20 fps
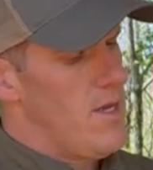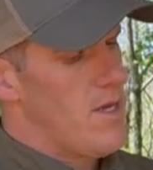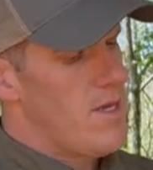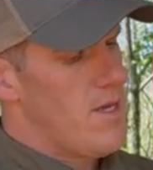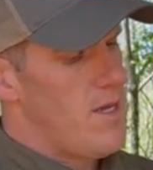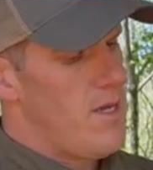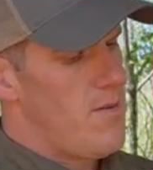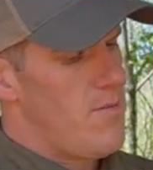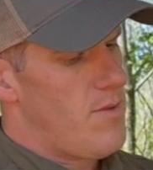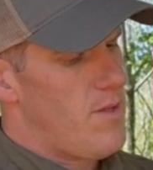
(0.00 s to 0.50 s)

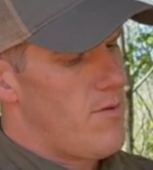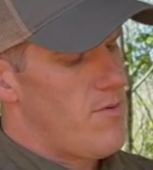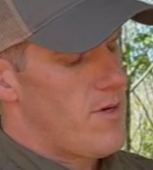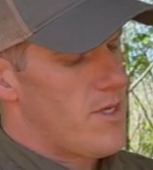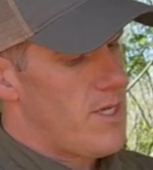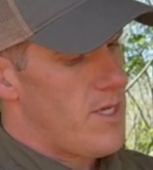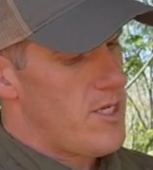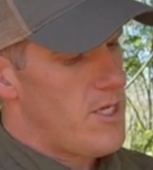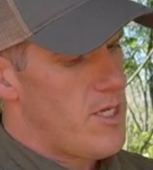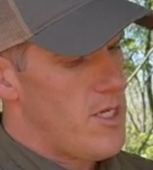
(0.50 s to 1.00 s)
keep the
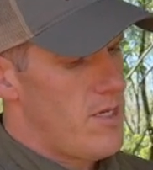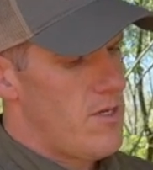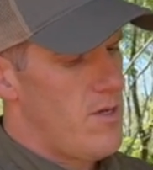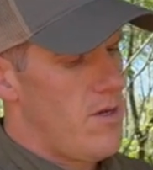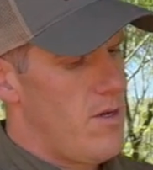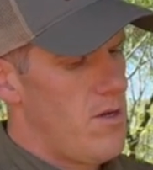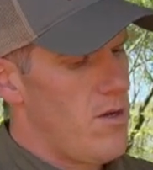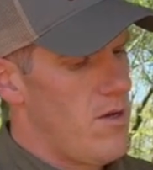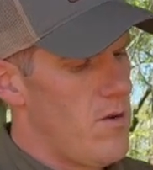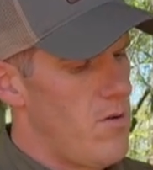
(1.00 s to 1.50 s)
retention
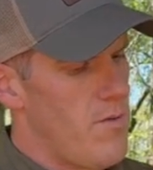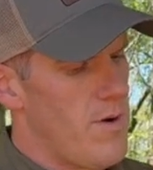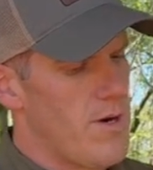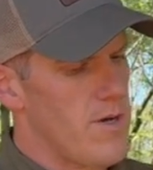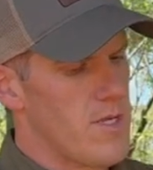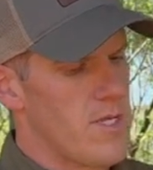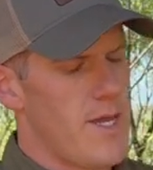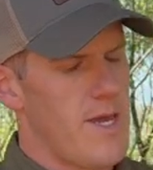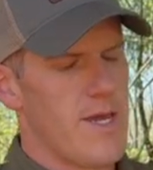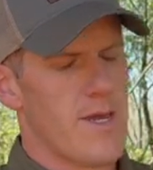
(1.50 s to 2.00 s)
where
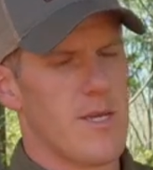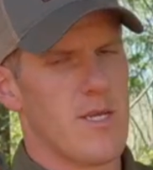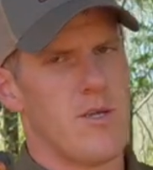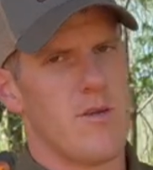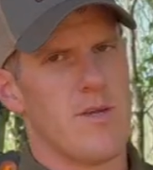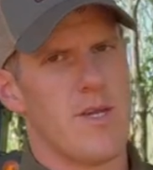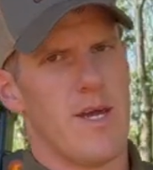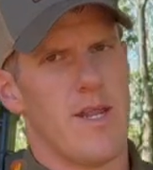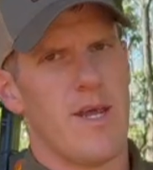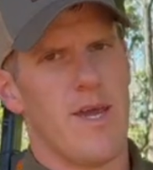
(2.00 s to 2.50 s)
it's at, because
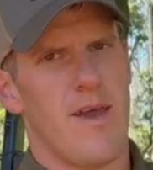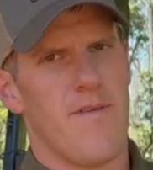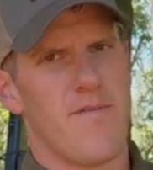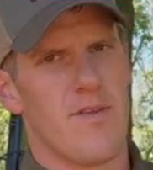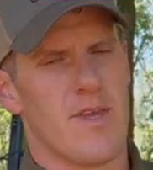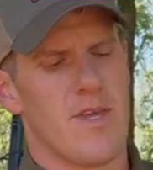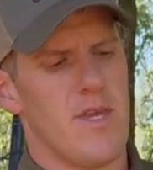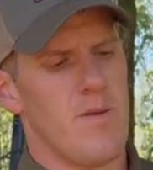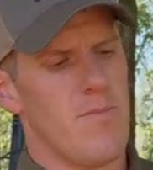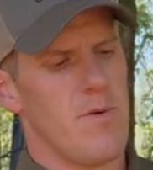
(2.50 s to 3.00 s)
you kind of have
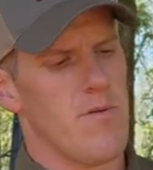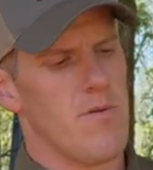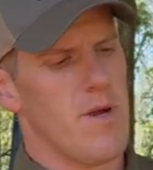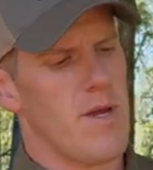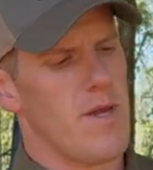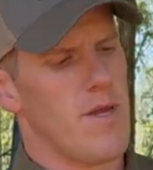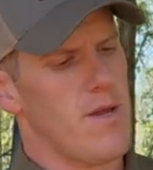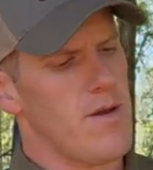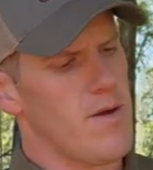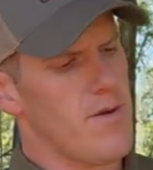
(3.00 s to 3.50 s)
to keep it
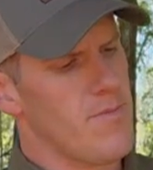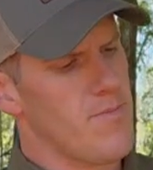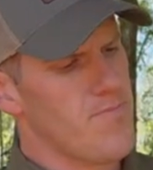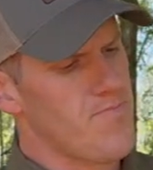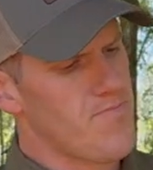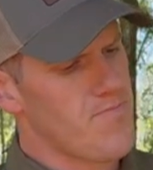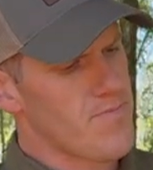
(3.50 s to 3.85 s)
right here.